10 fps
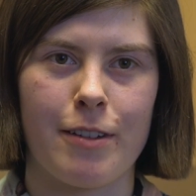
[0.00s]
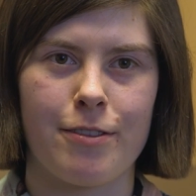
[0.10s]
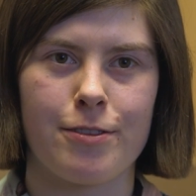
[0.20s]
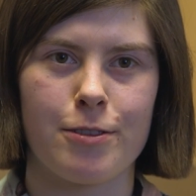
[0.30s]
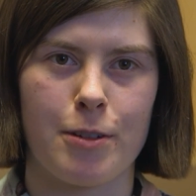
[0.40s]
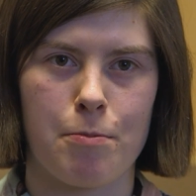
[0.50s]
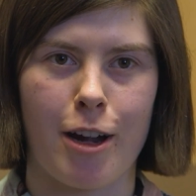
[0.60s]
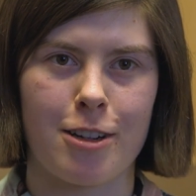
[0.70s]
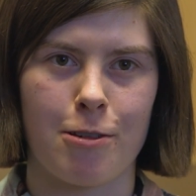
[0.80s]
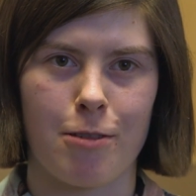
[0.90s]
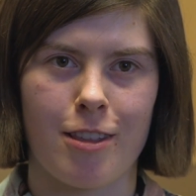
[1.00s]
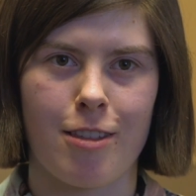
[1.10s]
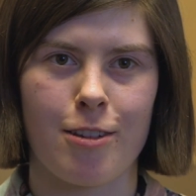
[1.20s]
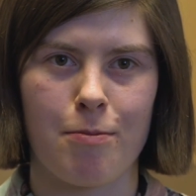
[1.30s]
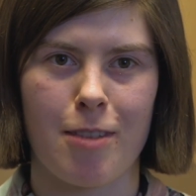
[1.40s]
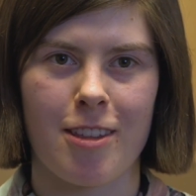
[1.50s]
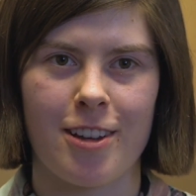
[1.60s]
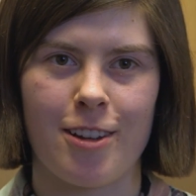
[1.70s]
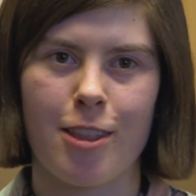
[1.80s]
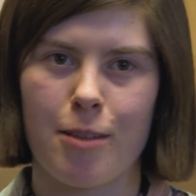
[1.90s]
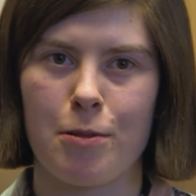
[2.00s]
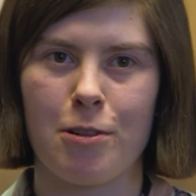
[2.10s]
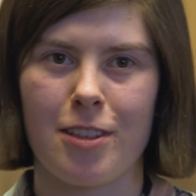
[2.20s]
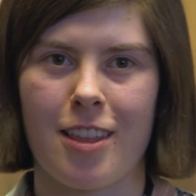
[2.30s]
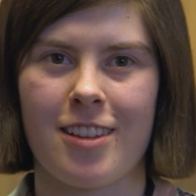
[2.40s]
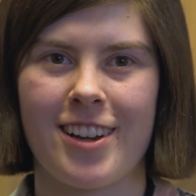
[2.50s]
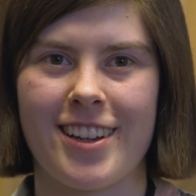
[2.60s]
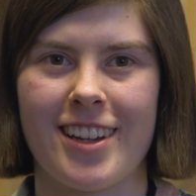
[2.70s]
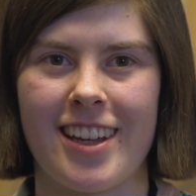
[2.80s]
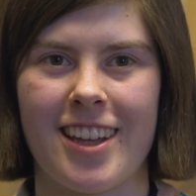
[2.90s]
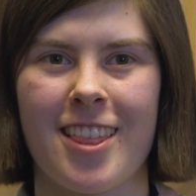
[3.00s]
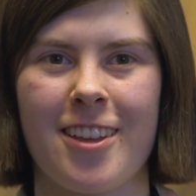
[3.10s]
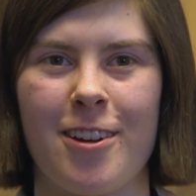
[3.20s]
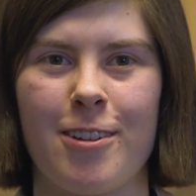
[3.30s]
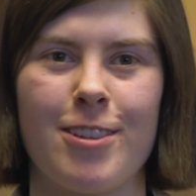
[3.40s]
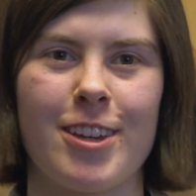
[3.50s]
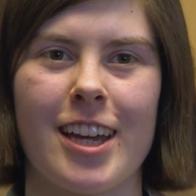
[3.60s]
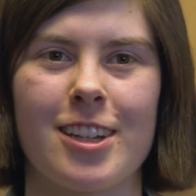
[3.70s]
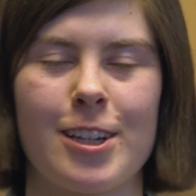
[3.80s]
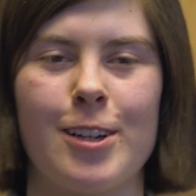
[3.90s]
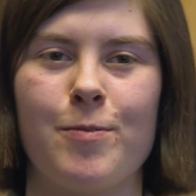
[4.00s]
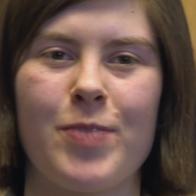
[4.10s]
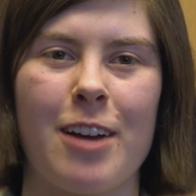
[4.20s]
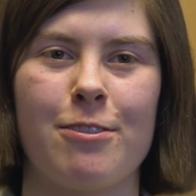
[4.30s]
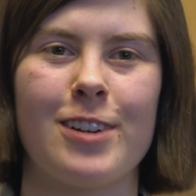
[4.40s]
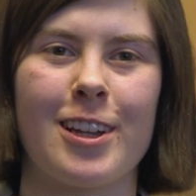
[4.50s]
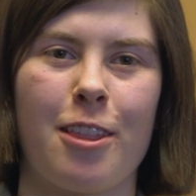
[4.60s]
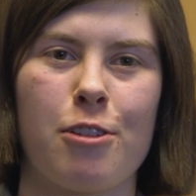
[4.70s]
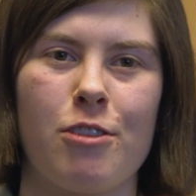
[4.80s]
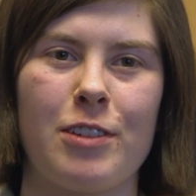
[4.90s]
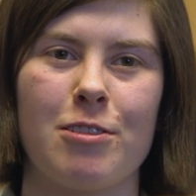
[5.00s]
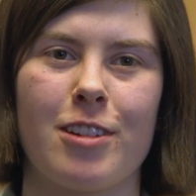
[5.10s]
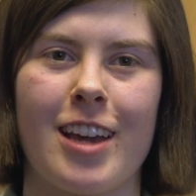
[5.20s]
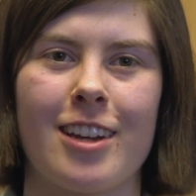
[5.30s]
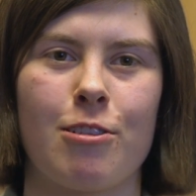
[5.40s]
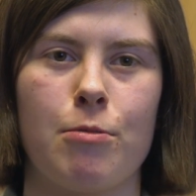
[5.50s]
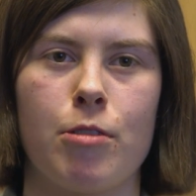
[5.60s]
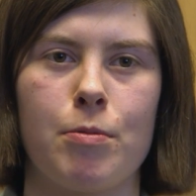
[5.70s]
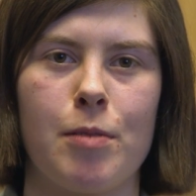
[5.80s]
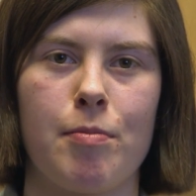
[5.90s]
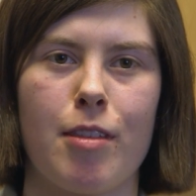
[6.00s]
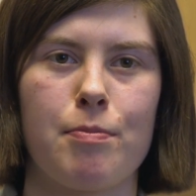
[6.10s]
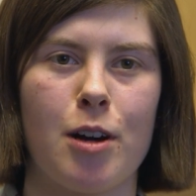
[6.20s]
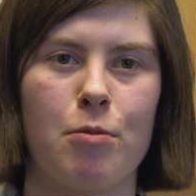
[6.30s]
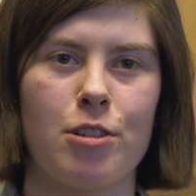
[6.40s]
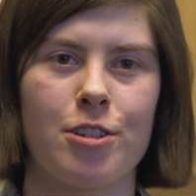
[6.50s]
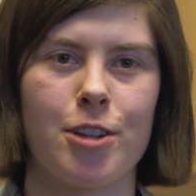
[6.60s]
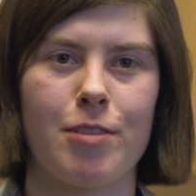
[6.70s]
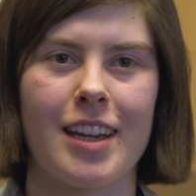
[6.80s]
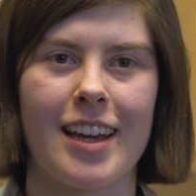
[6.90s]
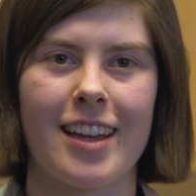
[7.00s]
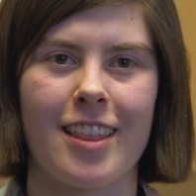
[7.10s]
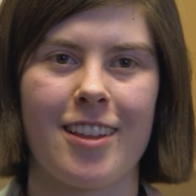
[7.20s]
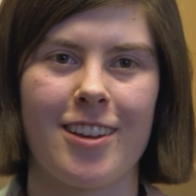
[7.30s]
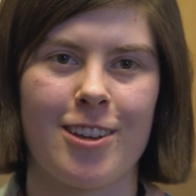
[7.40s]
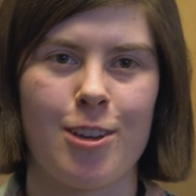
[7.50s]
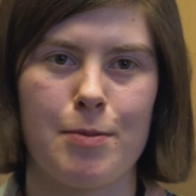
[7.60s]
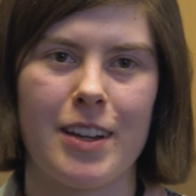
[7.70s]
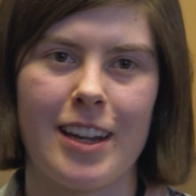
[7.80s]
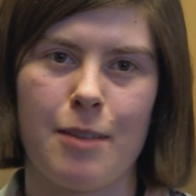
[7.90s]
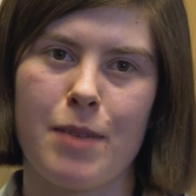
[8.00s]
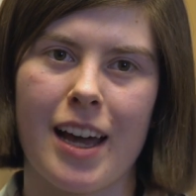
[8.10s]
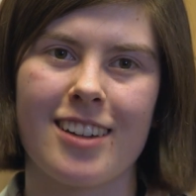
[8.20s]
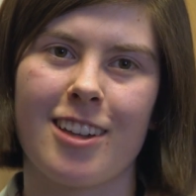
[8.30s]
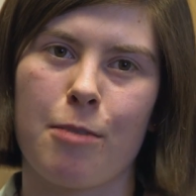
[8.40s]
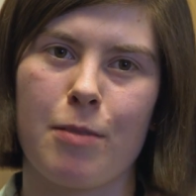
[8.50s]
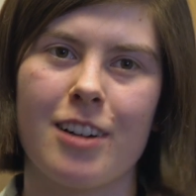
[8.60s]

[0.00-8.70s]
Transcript: with all the practical systems that support society. So you get to have fun solving all the technical problems, but what you're doing has a human impact as